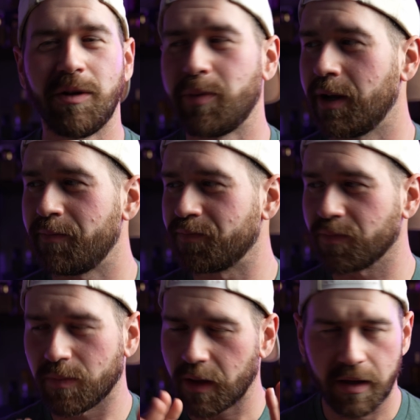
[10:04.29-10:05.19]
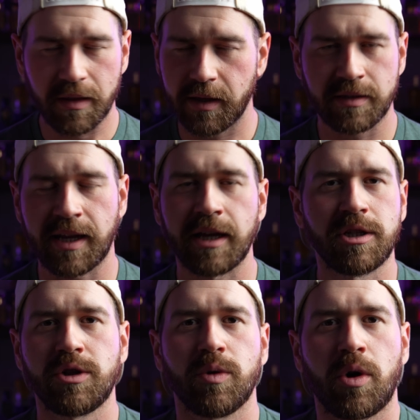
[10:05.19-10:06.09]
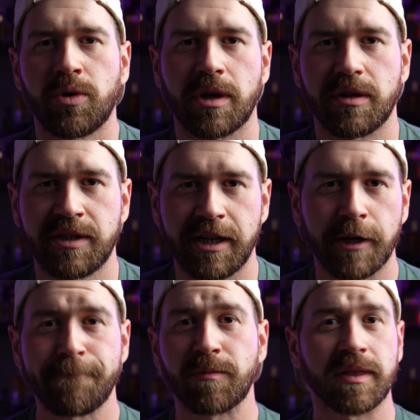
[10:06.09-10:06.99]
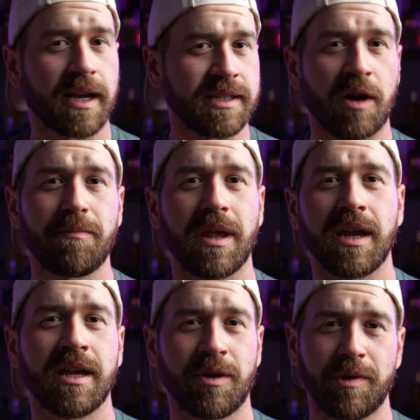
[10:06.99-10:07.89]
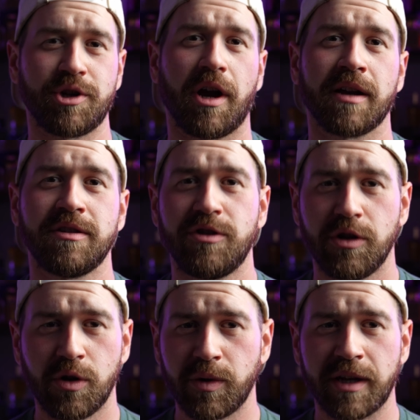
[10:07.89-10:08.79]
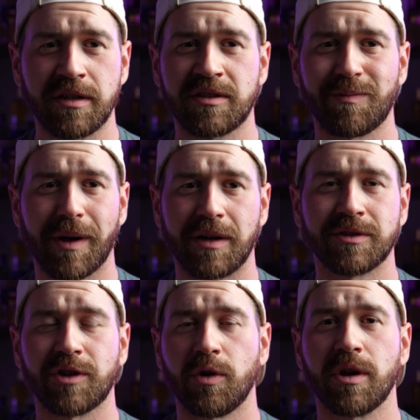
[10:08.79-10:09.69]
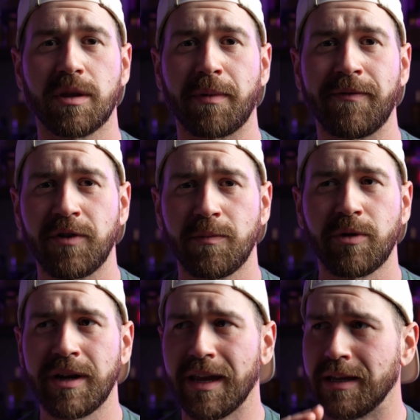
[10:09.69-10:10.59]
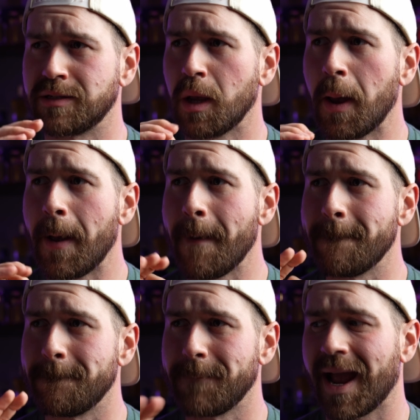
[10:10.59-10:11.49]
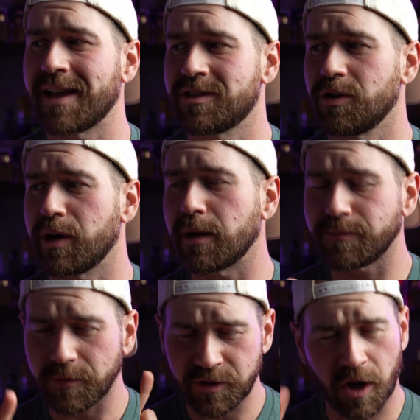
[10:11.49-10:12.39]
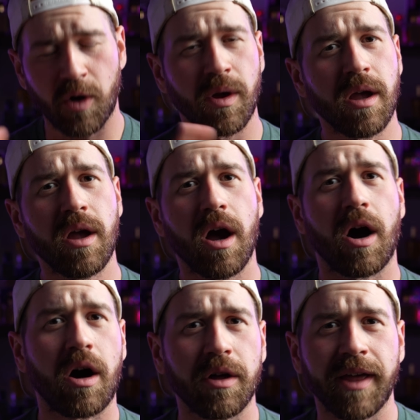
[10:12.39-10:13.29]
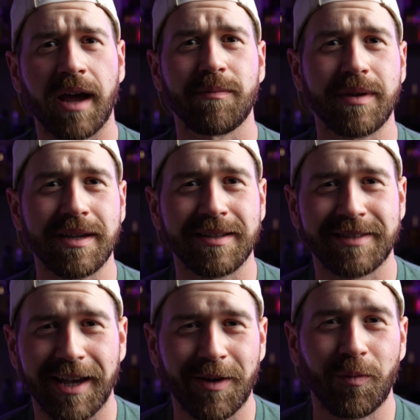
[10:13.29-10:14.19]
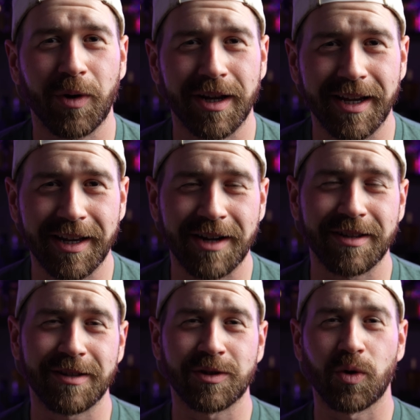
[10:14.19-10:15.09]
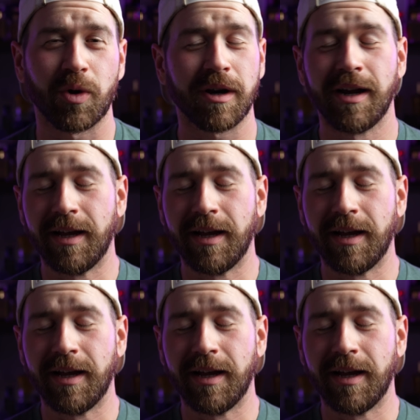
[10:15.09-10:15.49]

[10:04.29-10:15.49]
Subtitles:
But this takes you to a whole nother tier. That's how many Henry Jacques do. They just smell so good. The Perfumery is mastery. So all that being said, we're gonna get onto the score.